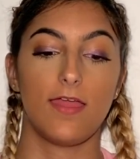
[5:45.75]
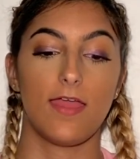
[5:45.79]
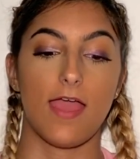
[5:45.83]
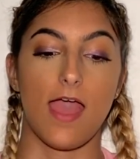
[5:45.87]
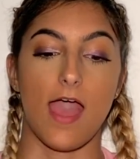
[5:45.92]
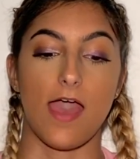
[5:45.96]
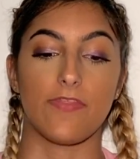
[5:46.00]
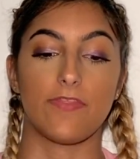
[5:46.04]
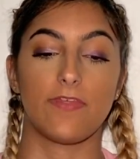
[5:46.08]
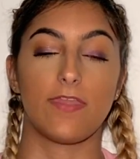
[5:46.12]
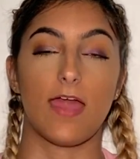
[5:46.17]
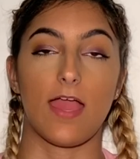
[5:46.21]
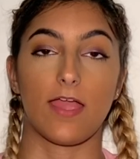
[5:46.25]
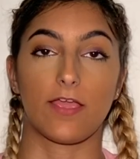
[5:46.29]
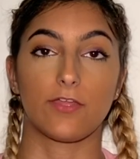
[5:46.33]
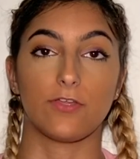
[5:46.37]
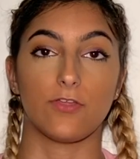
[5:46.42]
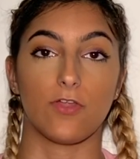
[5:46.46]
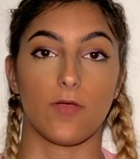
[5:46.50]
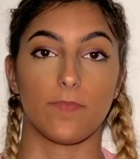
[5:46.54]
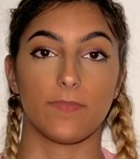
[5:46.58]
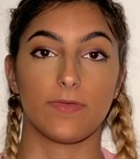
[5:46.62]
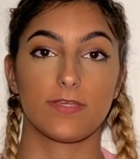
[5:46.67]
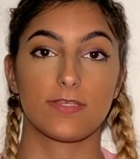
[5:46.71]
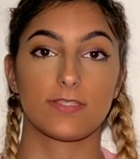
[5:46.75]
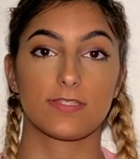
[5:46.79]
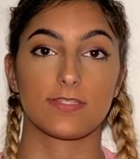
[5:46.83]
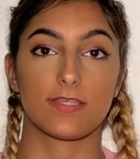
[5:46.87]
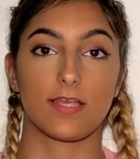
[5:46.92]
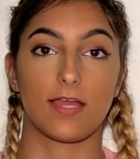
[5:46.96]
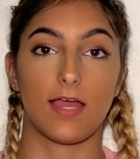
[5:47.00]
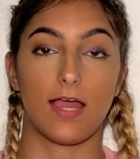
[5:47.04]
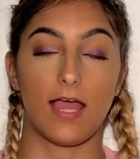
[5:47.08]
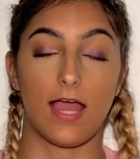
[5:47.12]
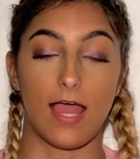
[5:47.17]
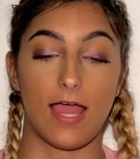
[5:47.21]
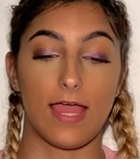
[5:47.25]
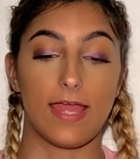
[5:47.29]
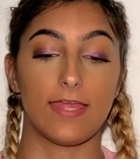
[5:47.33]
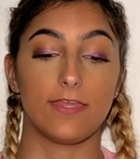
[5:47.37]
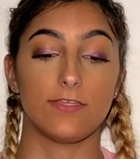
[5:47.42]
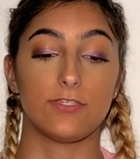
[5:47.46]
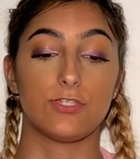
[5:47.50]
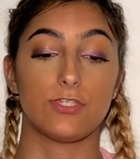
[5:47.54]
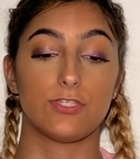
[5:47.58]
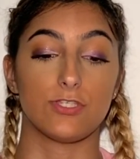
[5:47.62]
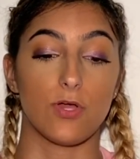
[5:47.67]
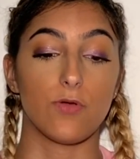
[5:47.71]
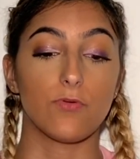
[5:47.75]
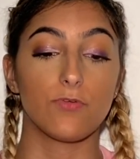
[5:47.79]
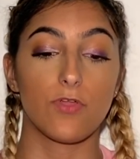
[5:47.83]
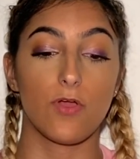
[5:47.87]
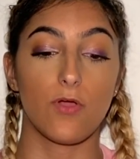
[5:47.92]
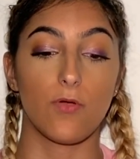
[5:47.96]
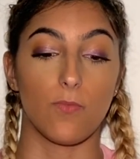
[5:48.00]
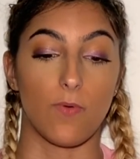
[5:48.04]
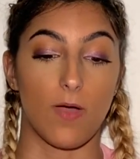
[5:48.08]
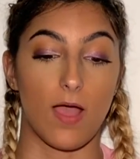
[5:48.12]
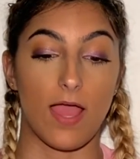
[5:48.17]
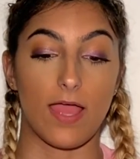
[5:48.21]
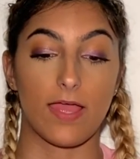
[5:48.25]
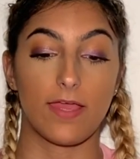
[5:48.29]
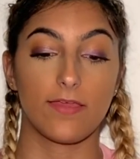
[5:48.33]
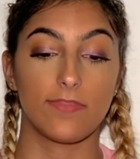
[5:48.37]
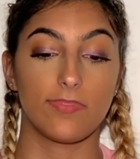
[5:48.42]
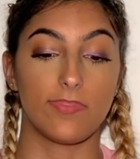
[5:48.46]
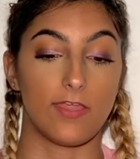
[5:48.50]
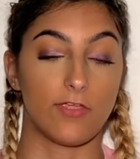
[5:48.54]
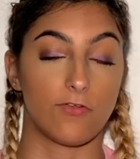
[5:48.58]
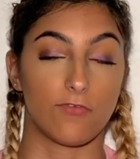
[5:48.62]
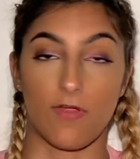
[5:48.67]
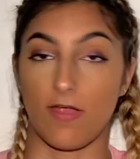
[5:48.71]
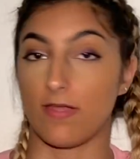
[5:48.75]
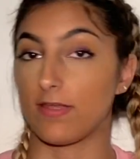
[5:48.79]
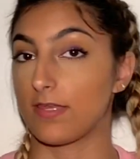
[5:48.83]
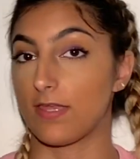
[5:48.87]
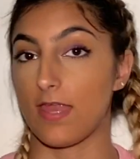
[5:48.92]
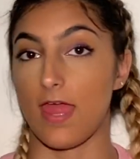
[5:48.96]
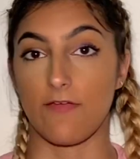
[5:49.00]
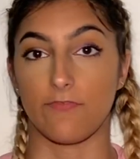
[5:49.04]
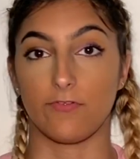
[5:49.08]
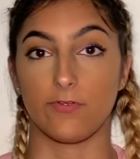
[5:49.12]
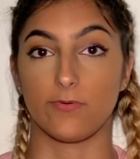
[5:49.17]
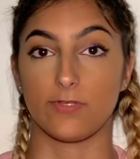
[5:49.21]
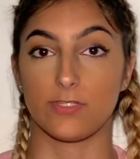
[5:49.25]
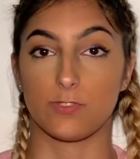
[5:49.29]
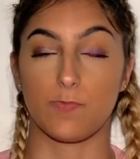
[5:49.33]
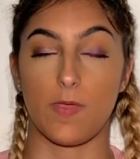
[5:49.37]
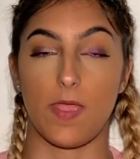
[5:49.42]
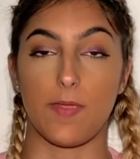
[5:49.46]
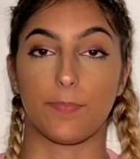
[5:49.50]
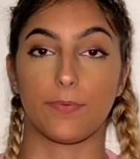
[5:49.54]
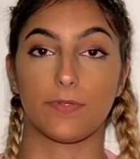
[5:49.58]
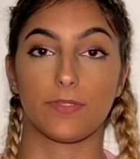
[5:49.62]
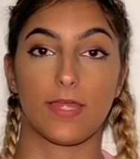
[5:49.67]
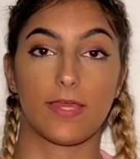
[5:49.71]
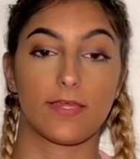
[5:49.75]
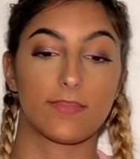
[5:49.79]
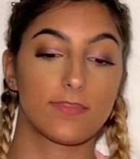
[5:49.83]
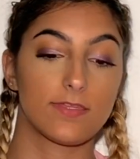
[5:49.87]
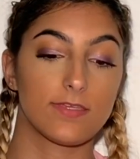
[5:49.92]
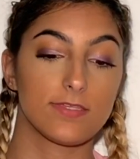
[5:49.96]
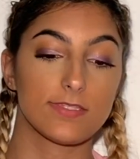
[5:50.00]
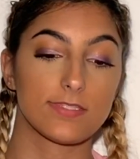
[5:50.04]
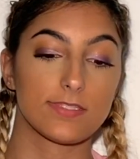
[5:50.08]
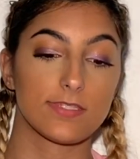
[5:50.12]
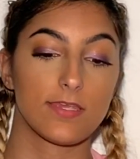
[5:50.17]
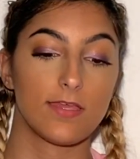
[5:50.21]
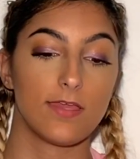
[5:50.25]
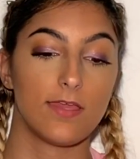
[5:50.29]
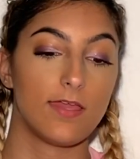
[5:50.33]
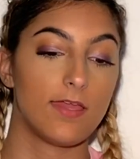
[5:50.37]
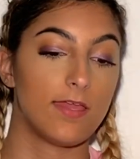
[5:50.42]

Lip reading: And then economics, I don't know why they graded everyone's paper like this.